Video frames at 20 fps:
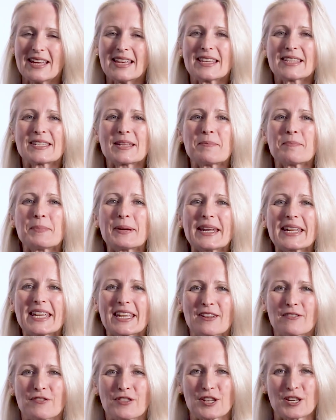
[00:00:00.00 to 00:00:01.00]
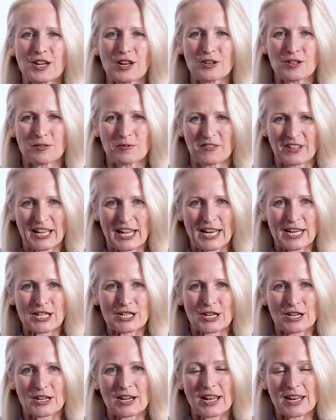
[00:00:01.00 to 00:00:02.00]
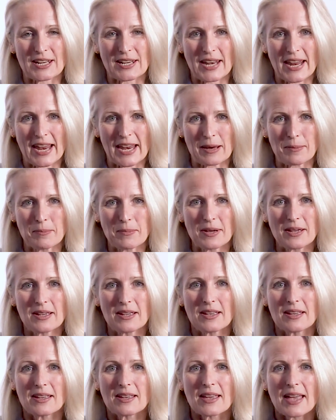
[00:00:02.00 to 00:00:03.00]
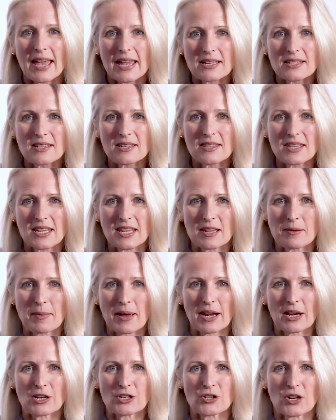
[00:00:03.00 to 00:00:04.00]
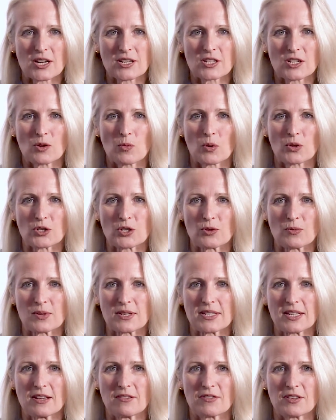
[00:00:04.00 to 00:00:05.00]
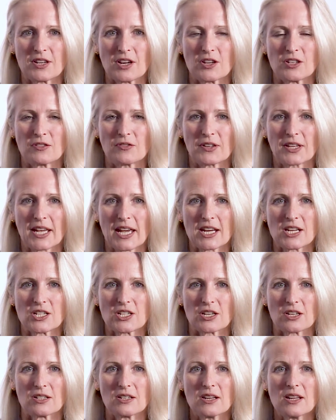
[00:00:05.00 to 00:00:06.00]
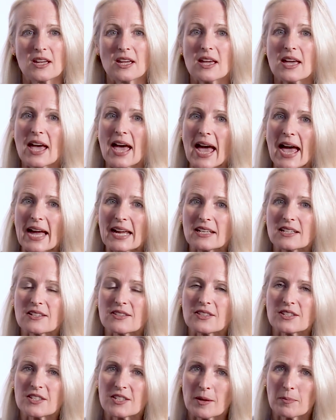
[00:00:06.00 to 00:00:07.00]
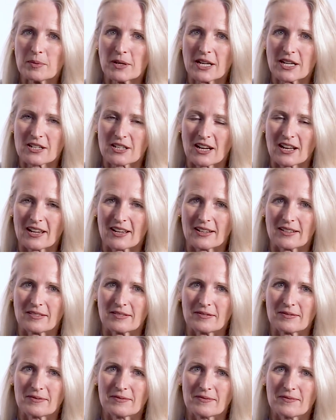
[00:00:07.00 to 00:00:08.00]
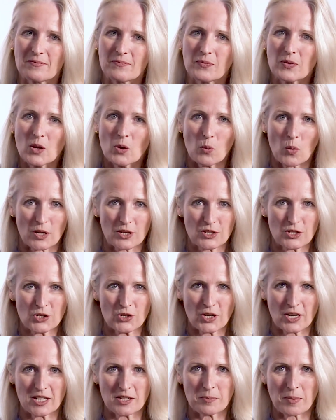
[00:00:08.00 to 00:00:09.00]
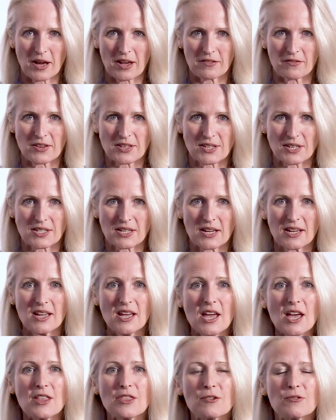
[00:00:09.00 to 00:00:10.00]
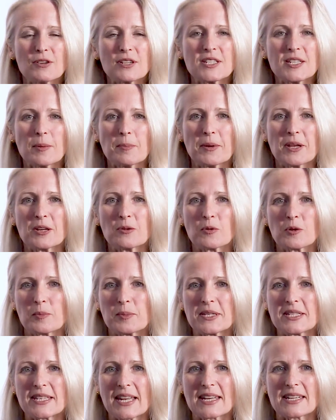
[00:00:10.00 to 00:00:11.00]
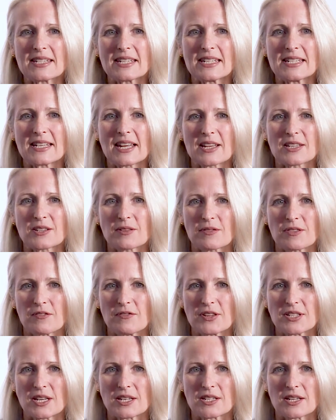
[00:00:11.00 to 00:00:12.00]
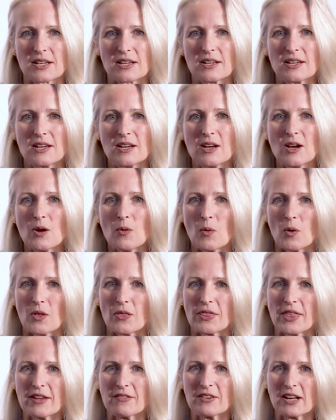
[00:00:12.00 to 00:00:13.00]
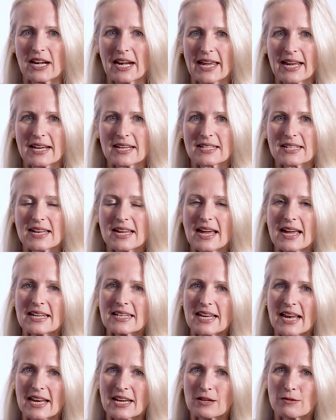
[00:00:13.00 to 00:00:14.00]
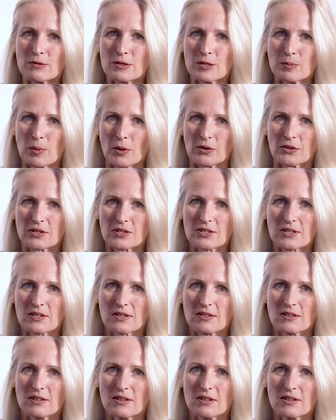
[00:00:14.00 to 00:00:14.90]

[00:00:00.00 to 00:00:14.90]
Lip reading: Simply give the notification a name, enter the email address you want to receive the notification, and the subject line. Once triggered by a visitor, the recipient will be sent details of the visitor, what they've clicked and any response.